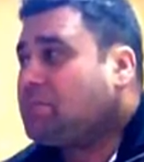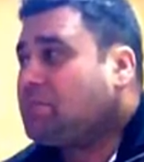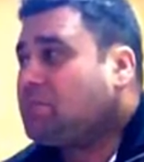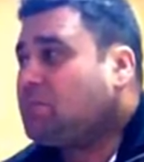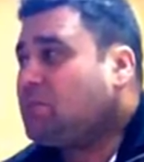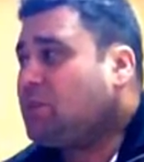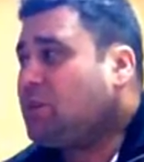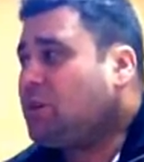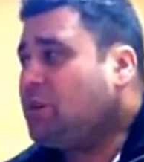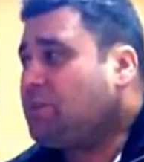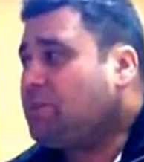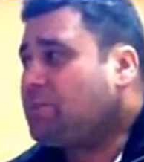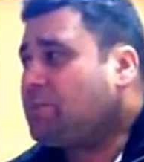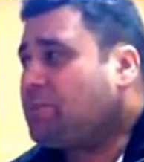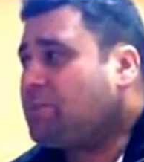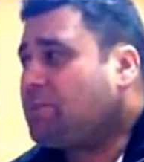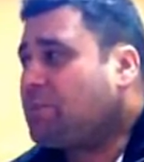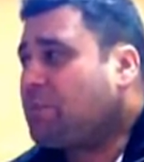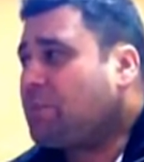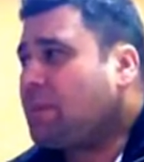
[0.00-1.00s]
Right.
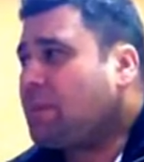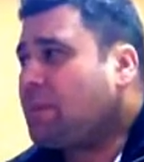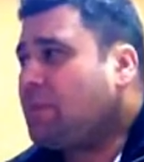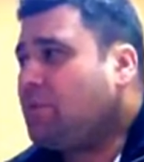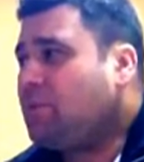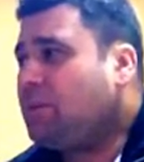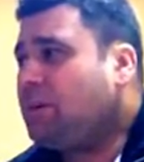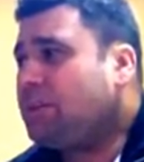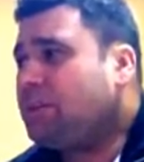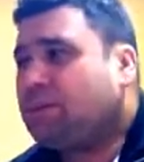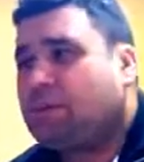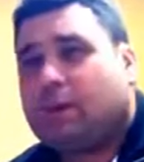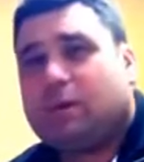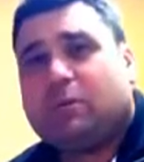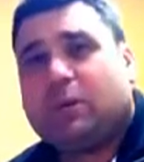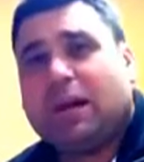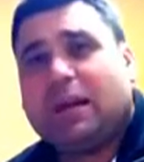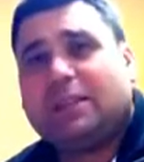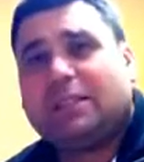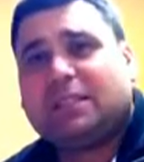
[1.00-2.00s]
What else?
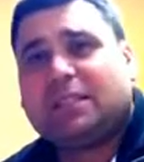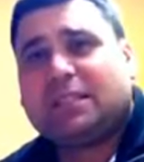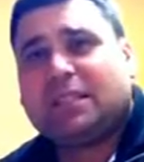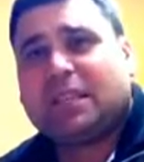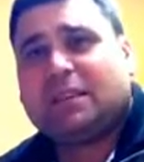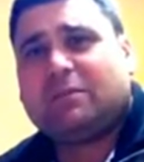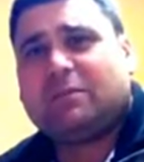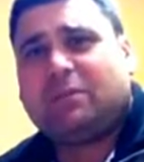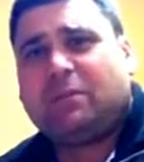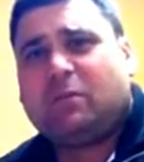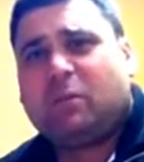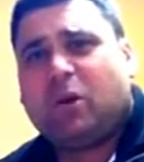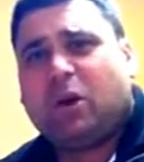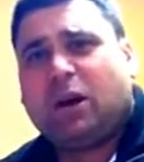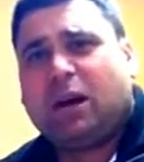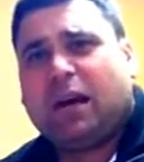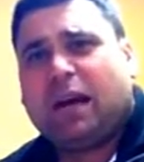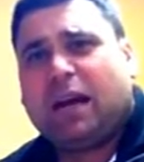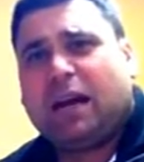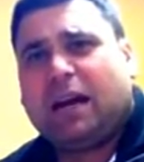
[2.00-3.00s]
As you've seen from
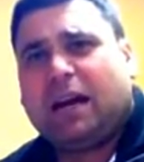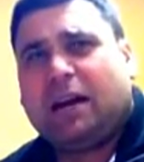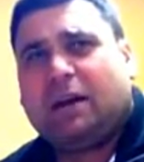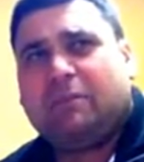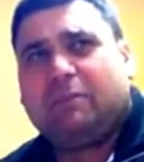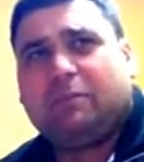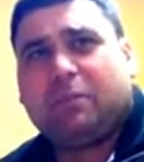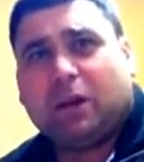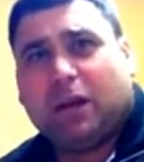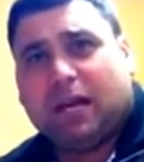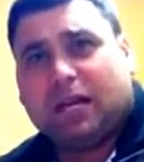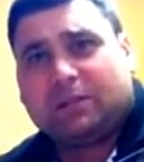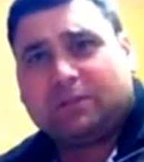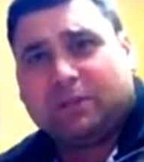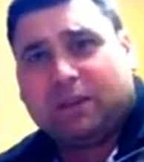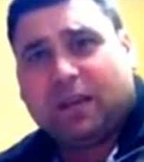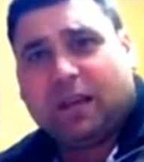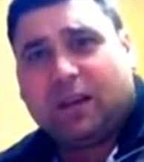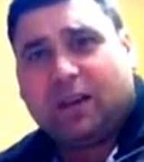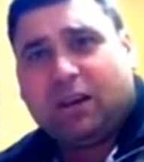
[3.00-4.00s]
my last
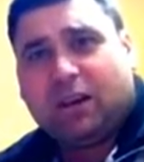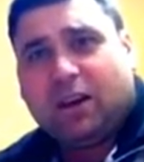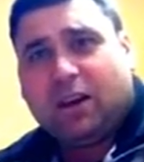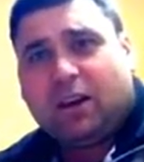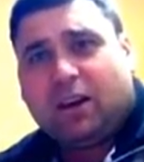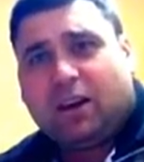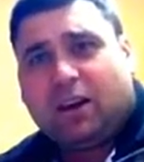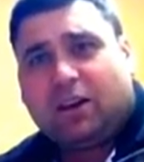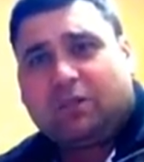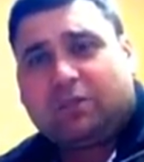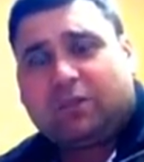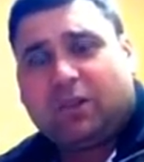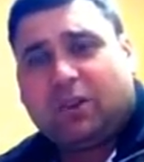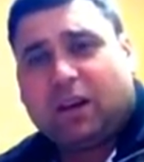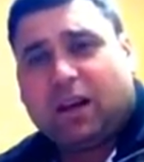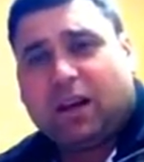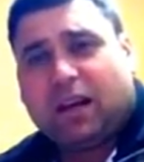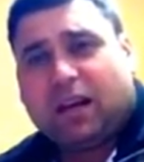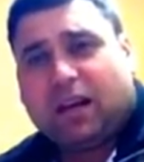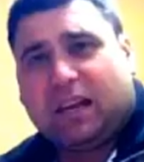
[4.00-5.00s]
video, I've
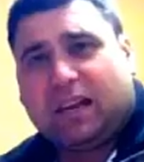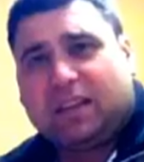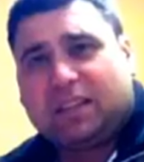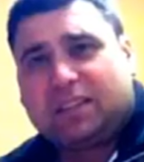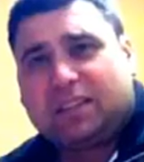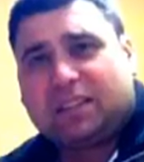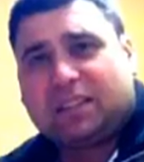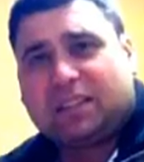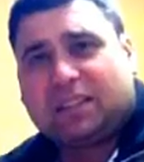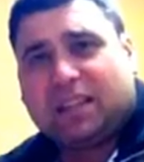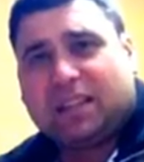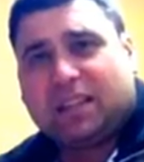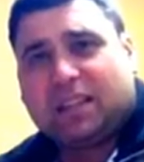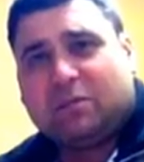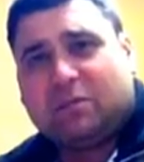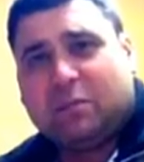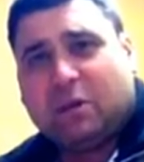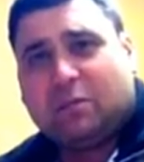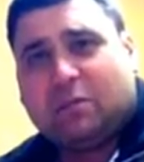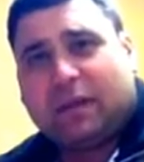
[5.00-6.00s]
got a 60 litre
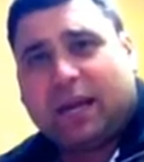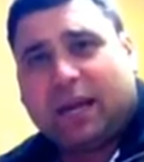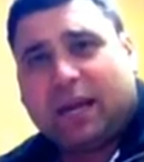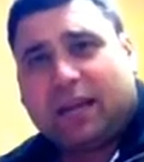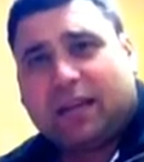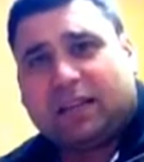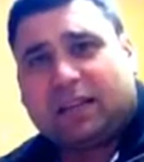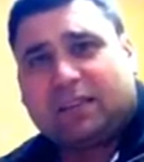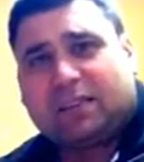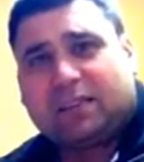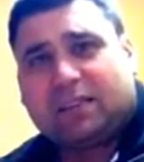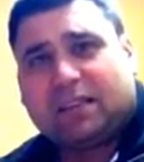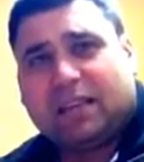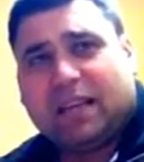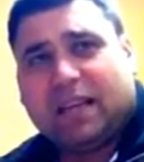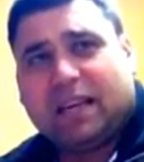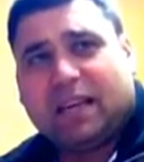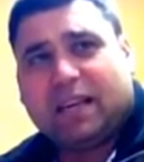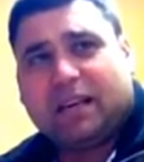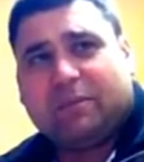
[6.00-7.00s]
Malt Mechanics
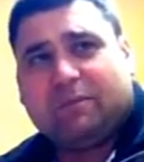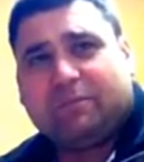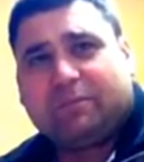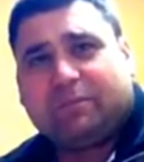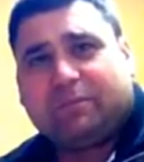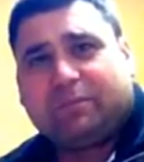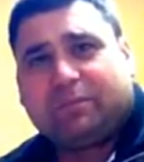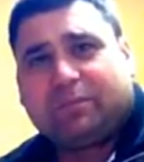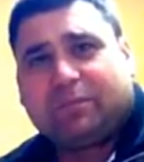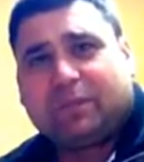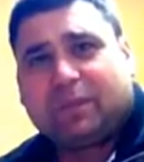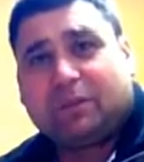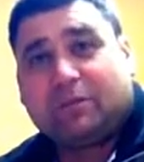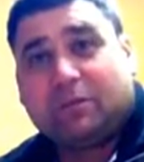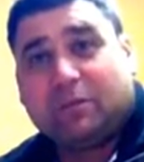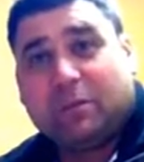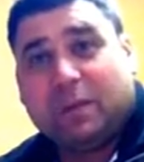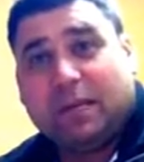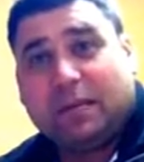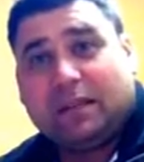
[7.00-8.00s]

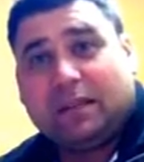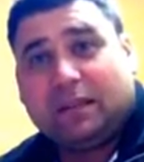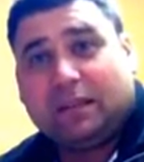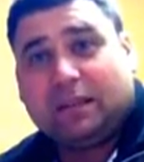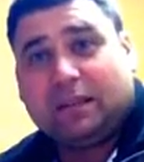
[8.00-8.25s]
fermenter.